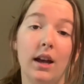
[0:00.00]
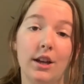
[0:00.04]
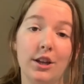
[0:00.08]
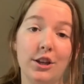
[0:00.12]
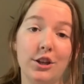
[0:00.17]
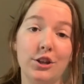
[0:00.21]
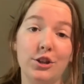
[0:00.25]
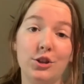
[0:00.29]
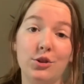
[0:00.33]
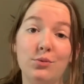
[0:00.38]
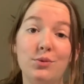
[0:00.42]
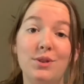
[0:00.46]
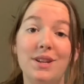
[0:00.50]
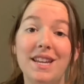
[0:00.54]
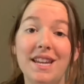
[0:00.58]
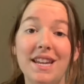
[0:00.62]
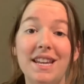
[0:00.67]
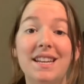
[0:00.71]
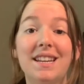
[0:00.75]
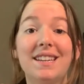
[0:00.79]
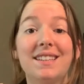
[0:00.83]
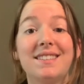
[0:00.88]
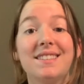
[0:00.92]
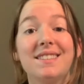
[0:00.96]
You
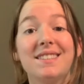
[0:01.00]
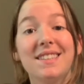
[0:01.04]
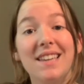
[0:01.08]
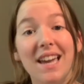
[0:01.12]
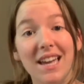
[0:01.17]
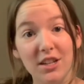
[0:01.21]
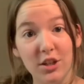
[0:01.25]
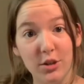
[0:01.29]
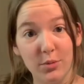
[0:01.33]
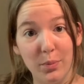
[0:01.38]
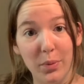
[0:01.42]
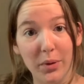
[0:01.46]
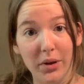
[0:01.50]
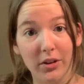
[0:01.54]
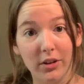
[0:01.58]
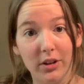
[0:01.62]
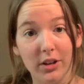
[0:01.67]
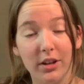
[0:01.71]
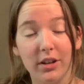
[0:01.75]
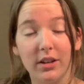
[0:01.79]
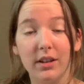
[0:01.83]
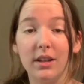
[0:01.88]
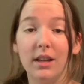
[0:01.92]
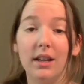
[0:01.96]
need a
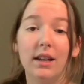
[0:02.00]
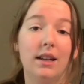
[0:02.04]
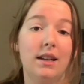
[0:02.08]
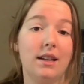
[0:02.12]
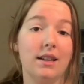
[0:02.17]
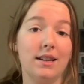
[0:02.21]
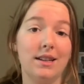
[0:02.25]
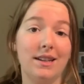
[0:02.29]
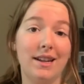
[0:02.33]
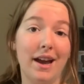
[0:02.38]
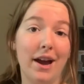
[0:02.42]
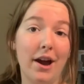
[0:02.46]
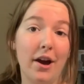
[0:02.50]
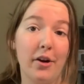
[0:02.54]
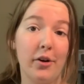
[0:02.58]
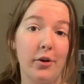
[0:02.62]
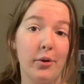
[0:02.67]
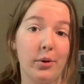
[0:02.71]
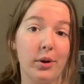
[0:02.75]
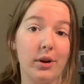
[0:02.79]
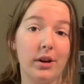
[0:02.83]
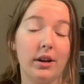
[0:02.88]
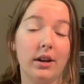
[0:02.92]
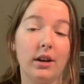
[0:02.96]
sketchbook.
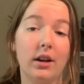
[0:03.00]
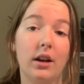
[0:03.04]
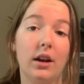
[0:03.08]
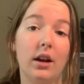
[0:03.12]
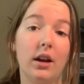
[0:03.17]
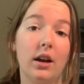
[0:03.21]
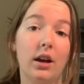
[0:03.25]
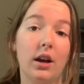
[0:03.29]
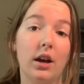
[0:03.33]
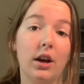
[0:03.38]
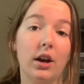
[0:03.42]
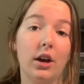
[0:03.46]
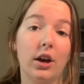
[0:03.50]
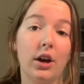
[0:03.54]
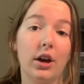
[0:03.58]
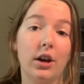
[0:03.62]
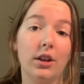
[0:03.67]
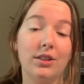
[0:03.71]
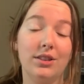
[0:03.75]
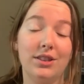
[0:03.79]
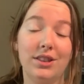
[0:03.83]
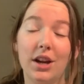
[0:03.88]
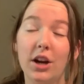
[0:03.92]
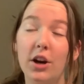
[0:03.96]
Now,
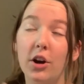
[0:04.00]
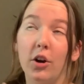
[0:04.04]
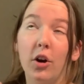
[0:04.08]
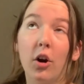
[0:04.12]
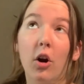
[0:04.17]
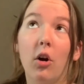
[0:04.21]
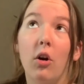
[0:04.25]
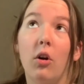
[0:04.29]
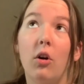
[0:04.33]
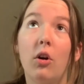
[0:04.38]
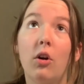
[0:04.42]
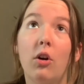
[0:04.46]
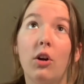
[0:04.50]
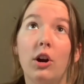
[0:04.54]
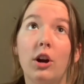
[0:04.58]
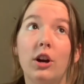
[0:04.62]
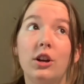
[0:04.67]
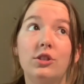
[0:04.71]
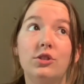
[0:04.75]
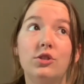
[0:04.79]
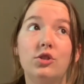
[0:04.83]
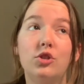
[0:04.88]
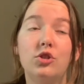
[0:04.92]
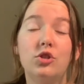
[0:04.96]
there
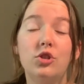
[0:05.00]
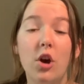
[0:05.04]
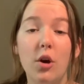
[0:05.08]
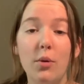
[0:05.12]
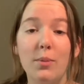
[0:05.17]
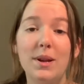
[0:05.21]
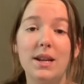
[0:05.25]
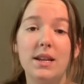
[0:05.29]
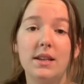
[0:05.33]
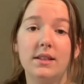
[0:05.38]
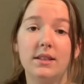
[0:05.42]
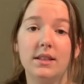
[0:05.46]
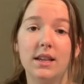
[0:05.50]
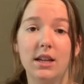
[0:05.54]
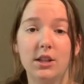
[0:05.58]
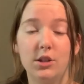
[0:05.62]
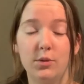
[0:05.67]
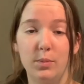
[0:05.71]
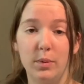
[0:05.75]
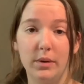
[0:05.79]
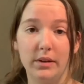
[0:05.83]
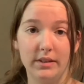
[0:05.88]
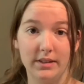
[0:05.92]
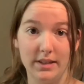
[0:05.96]
are so many
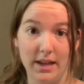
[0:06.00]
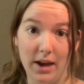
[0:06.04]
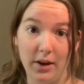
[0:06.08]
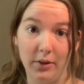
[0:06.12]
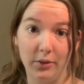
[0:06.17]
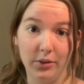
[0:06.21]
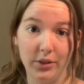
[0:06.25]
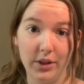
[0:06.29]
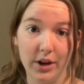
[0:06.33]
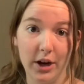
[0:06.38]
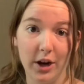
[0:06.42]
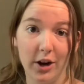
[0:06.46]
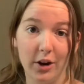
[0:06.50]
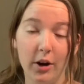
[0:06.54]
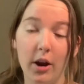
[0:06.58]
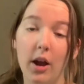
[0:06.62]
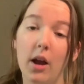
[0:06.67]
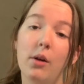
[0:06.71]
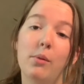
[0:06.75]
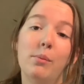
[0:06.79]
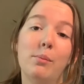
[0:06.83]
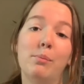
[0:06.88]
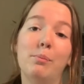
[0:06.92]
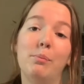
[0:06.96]
sketchbooks out there,
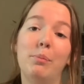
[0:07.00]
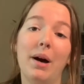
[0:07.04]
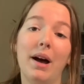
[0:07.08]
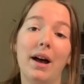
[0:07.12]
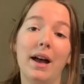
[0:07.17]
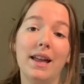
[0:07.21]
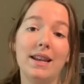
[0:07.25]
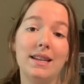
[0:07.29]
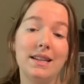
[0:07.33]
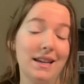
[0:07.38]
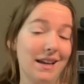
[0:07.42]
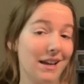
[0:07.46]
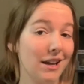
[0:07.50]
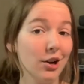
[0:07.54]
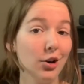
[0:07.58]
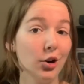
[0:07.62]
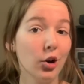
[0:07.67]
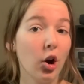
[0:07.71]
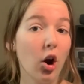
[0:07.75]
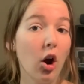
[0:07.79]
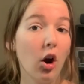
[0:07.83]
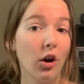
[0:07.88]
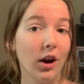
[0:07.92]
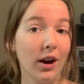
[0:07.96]
but here
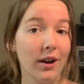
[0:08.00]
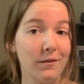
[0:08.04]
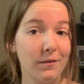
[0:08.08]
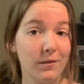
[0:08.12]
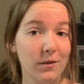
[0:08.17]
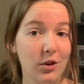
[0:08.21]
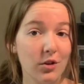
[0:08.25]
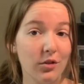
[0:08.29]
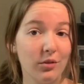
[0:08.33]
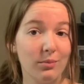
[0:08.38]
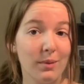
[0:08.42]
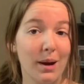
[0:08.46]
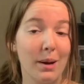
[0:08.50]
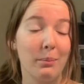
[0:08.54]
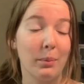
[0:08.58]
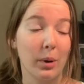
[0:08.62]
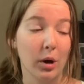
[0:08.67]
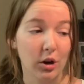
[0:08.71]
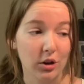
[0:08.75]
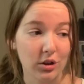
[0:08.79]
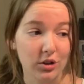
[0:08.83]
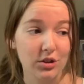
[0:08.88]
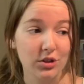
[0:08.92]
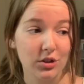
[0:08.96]
are a few of my
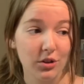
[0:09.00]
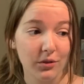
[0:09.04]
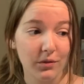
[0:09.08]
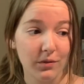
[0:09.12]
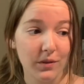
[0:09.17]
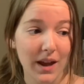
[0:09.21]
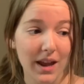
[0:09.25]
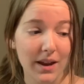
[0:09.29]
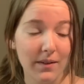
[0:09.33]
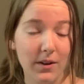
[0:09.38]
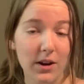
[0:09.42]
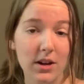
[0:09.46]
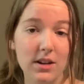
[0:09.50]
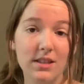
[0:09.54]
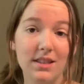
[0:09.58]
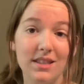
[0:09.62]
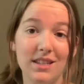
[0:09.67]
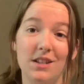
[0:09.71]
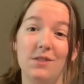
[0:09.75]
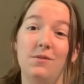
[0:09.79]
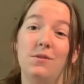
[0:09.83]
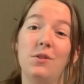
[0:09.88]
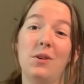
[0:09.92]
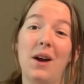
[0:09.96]
personal favorites
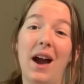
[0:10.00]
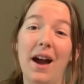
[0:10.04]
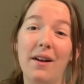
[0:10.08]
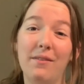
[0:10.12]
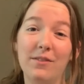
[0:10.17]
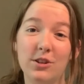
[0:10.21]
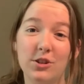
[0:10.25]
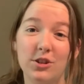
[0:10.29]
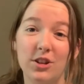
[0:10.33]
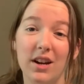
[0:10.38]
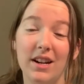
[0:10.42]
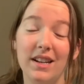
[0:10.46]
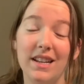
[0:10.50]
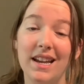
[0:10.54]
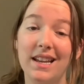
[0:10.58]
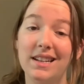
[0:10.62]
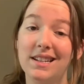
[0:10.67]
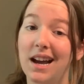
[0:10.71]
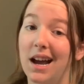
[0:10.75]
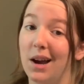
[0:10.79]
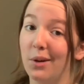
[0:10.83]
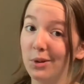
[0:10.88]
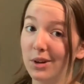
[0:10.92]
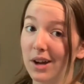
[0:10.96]
that if you haven't tried
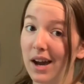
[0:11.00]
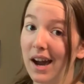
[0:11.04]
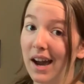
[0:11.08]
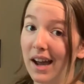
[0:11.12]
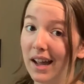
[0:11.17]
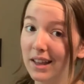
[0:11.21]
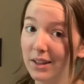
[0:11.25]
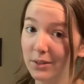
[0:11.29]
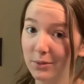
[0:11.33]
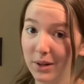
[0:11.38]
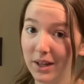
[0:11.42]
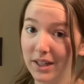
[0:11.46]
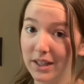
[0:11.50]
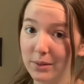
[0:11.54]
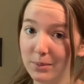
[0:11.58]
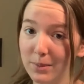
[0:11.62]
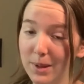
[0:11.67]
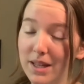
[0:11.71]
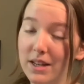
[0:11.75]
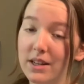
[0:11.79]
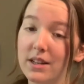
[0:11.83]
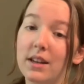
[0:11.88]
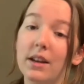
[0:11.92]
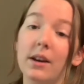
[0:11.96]
yet, I would highly
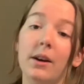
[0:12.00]
recommend.